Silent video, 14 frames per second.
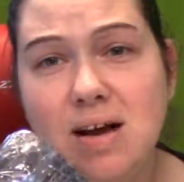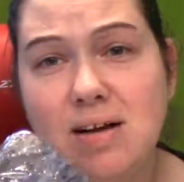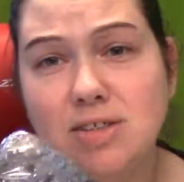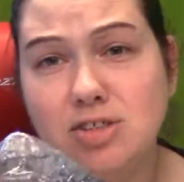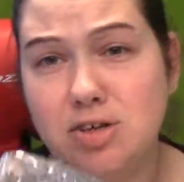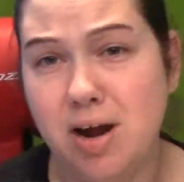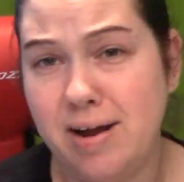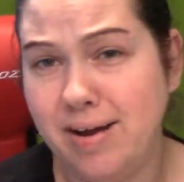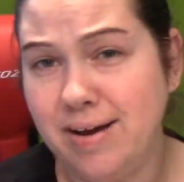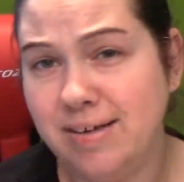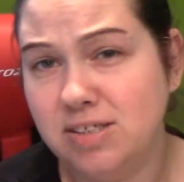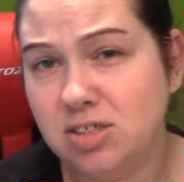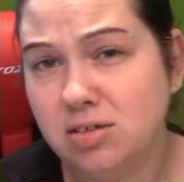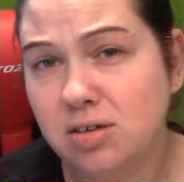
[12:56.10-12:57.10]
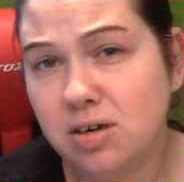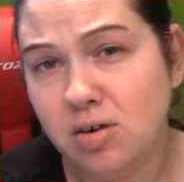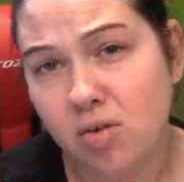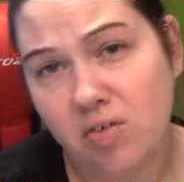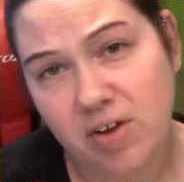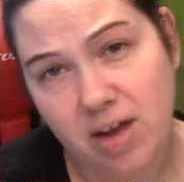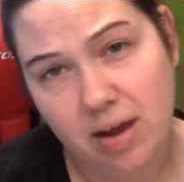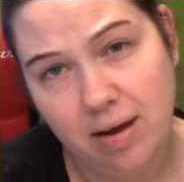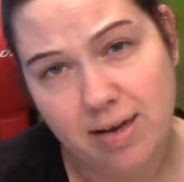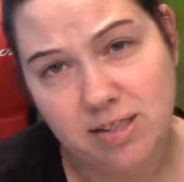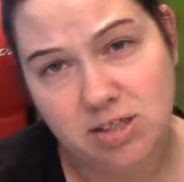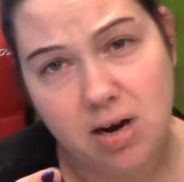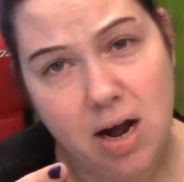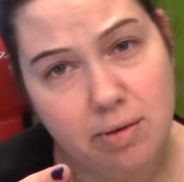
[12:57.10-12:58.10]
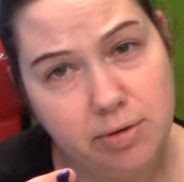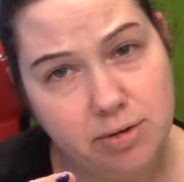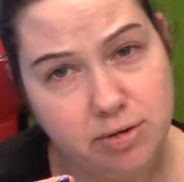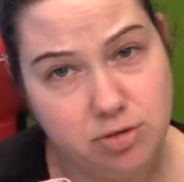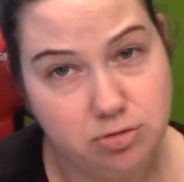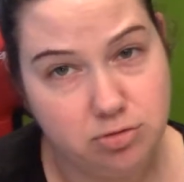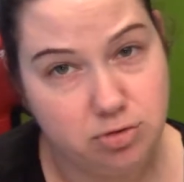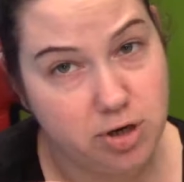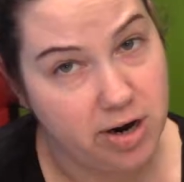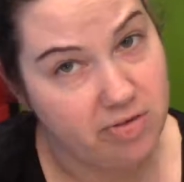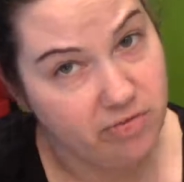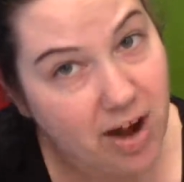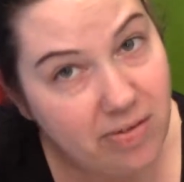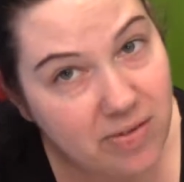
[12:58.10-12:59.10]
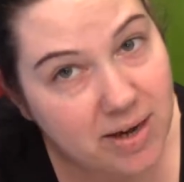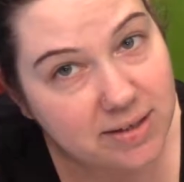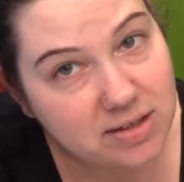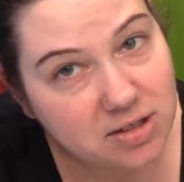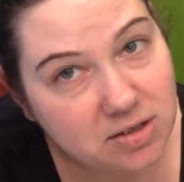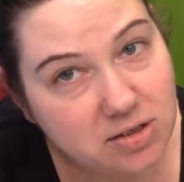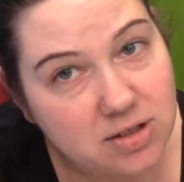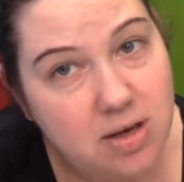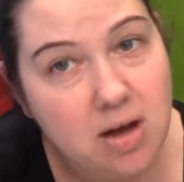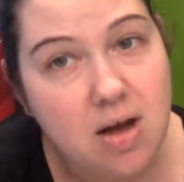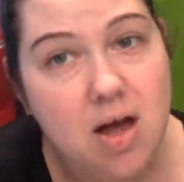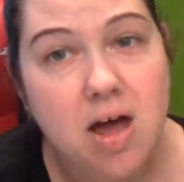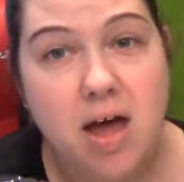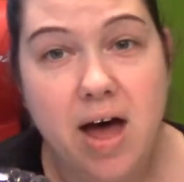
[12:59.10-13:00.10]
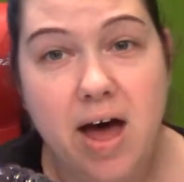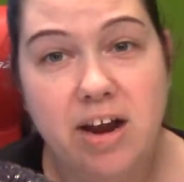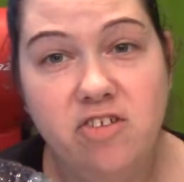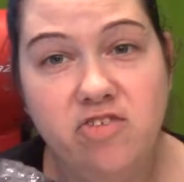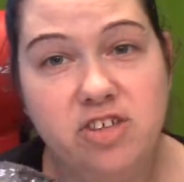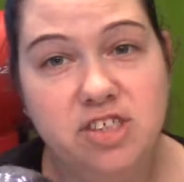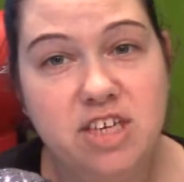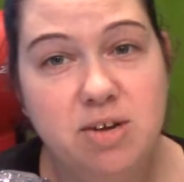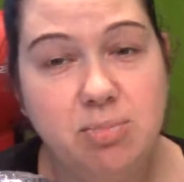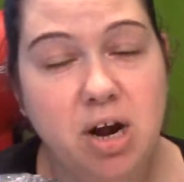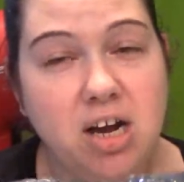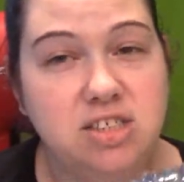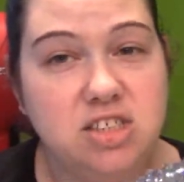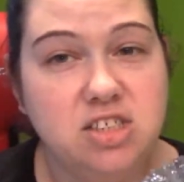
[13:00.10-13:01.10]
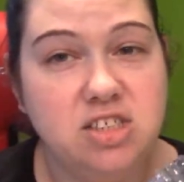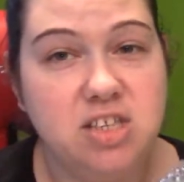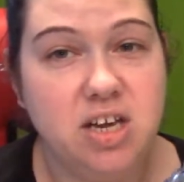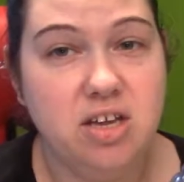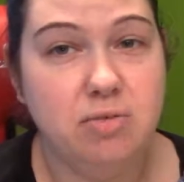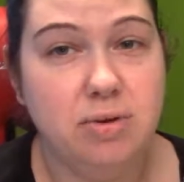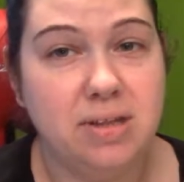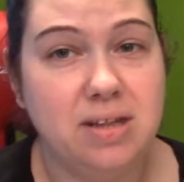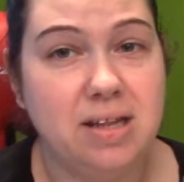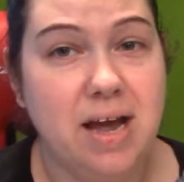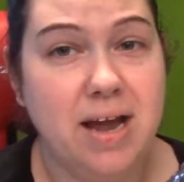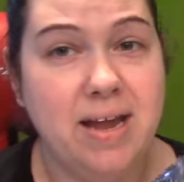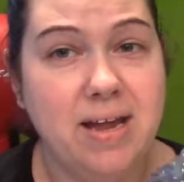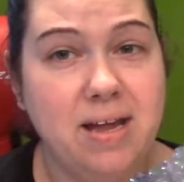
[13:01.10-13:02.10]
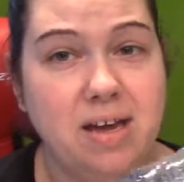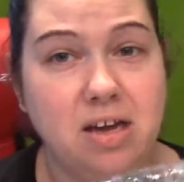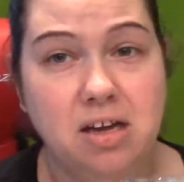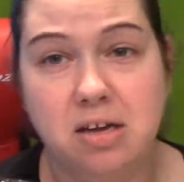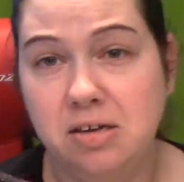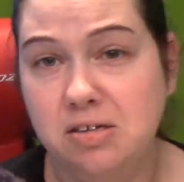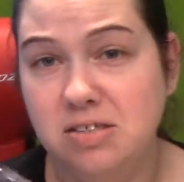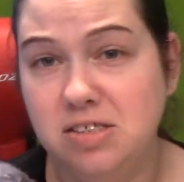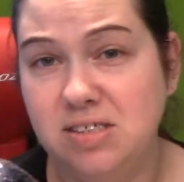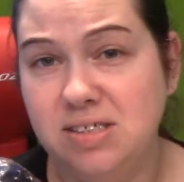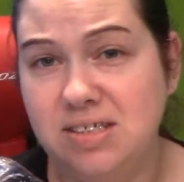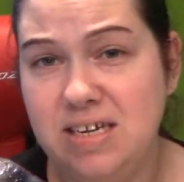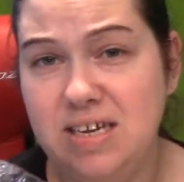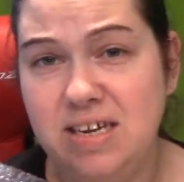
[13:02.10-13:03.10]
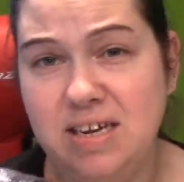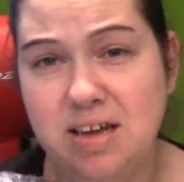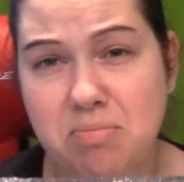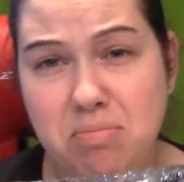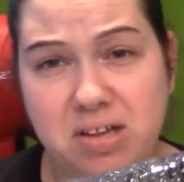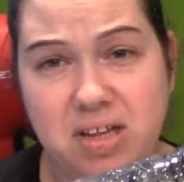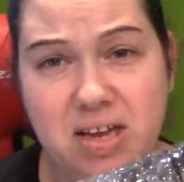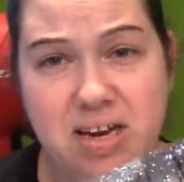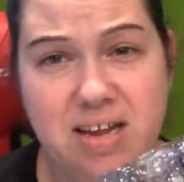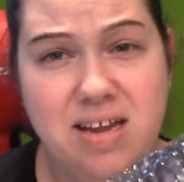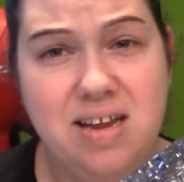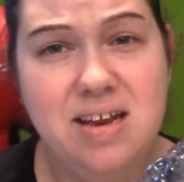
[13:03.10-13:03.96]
I'll try and answer, or if I can't answer, I will try and find the answers. And if there's any projects that you would like to see completed,